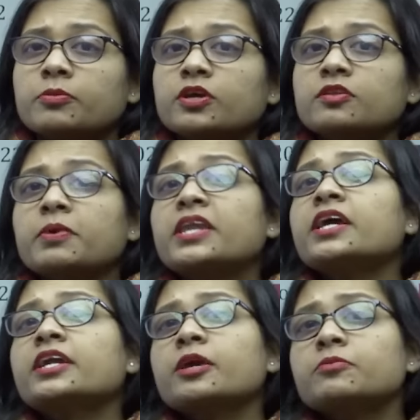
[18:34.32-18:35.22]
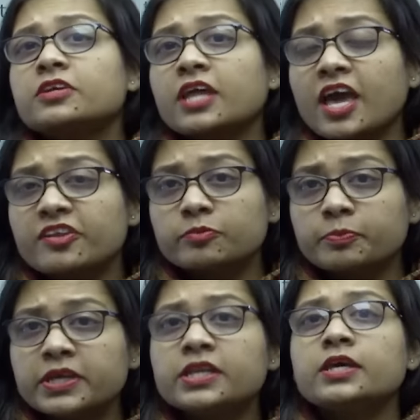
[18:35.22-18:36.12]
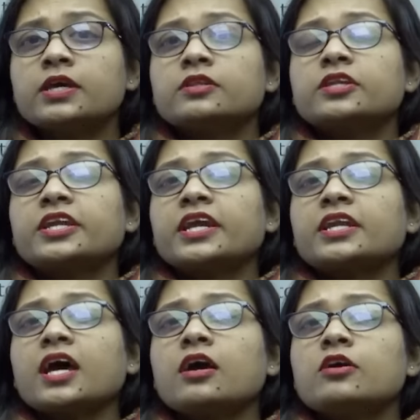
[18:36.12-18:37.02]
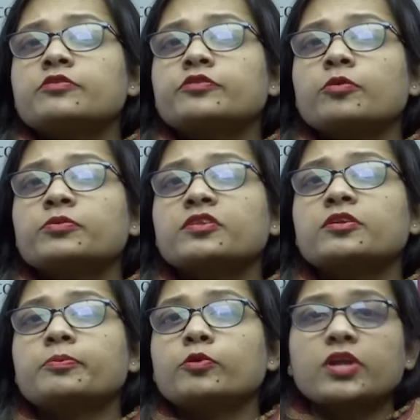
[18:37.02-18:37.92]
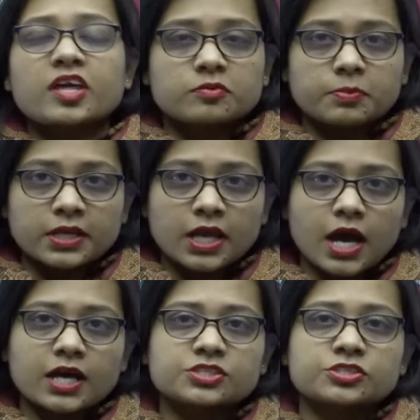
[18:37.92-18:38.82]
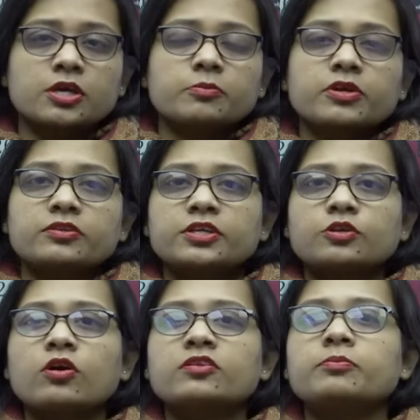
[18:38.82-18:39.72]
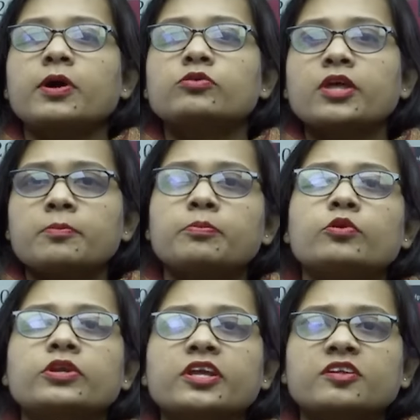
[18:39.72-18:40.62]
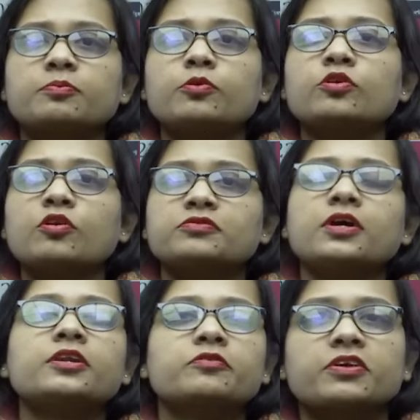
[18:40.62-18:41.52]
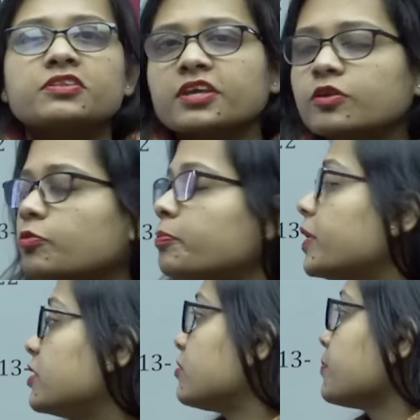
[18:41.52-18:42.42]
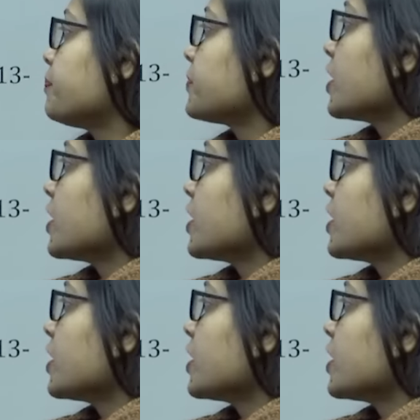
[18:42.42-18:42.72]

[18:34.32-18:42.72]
because many a times it has been the data from this report has been asked because it talks about the import and export of the defense equipments.